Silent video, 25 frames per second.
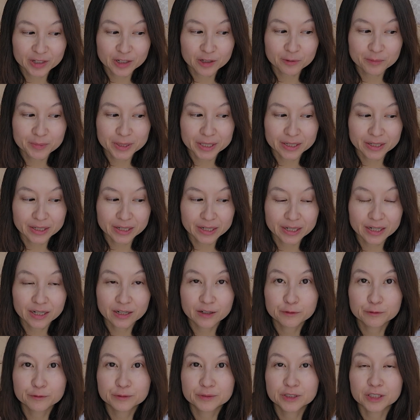I mean, I
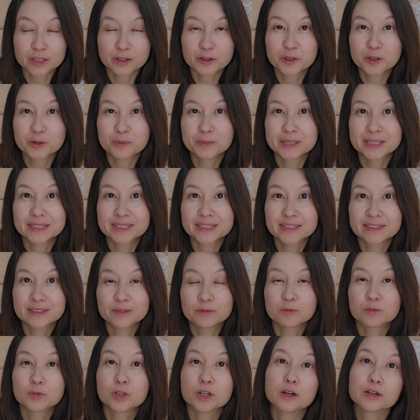have
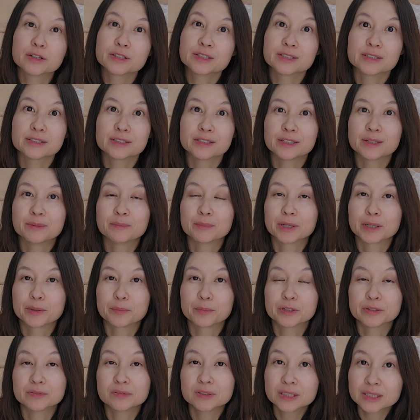documented and vlogged in
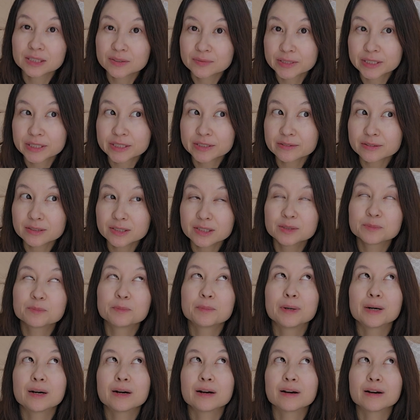my previous
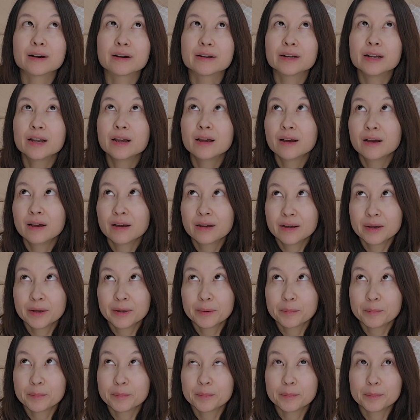videos, but
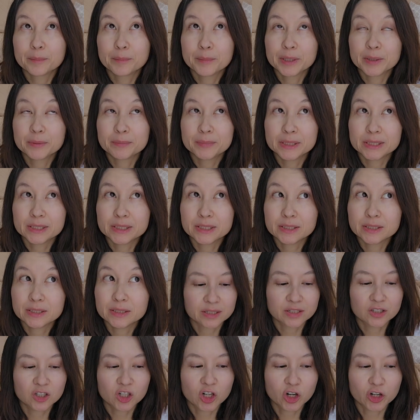
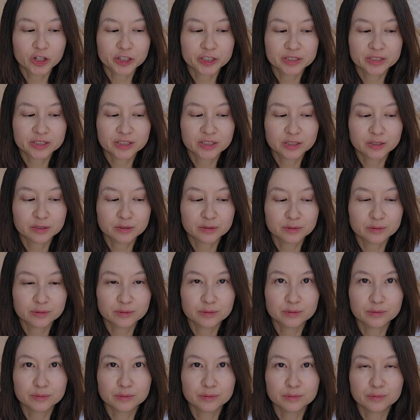maybe kind of hard
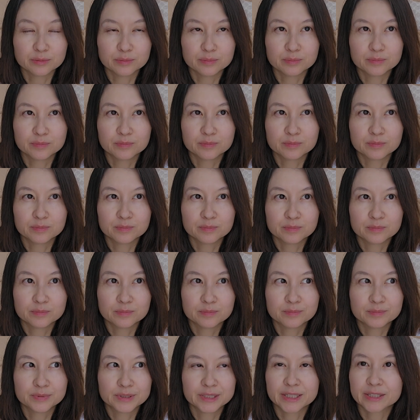to
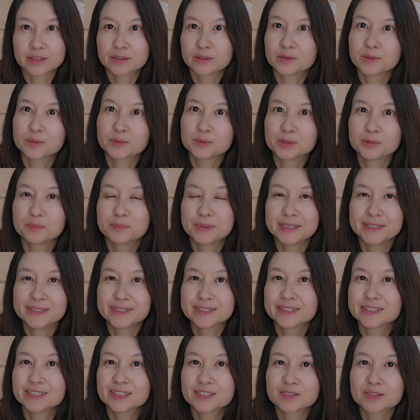get those
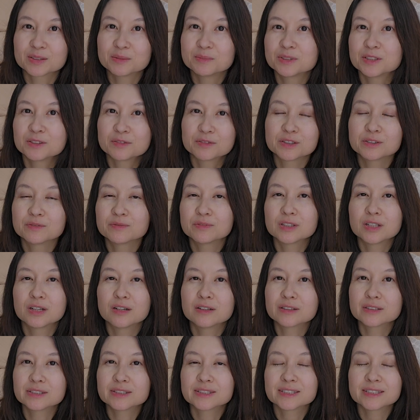pieces from
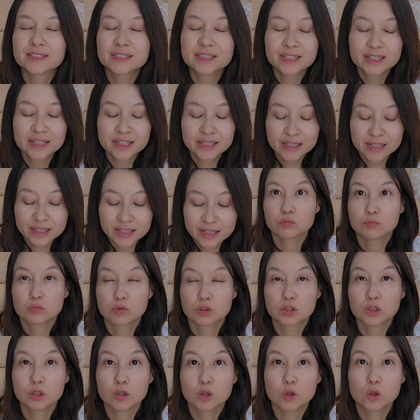different vlogs.
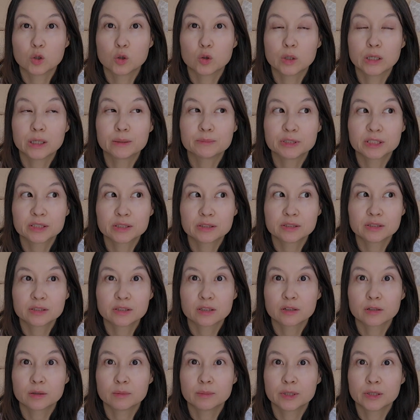So I'm
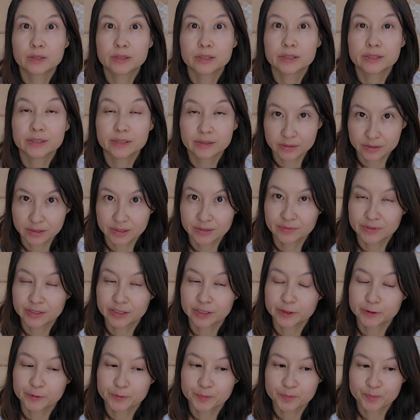just going to talk about it in
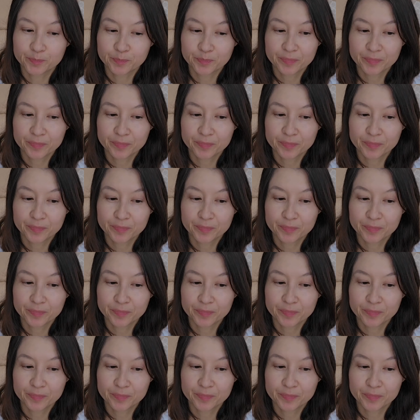this video.